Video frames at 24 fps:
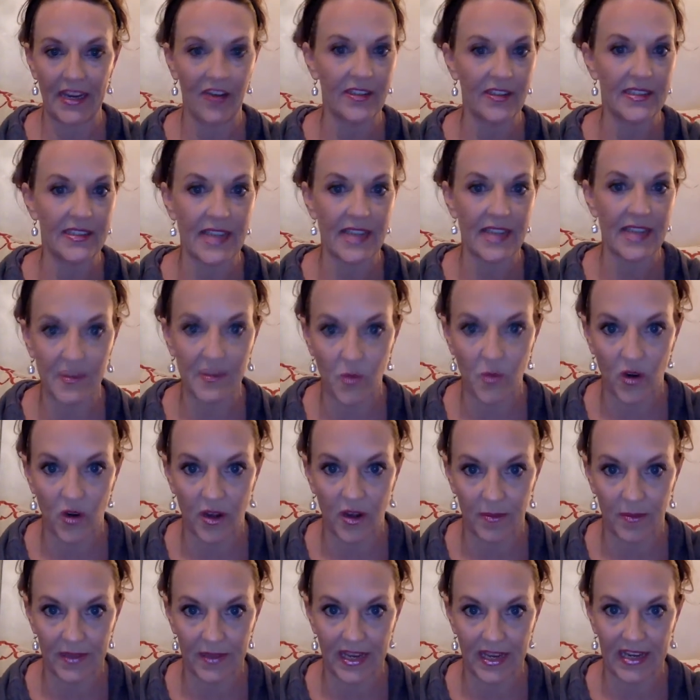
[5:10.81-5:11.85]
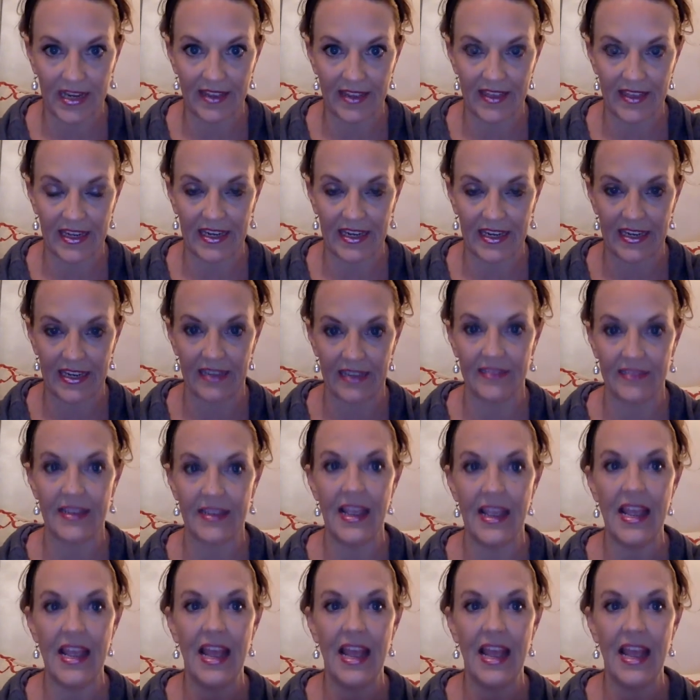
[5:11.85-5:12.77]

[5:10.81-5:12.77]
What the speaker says: It sounds more complicated than it is.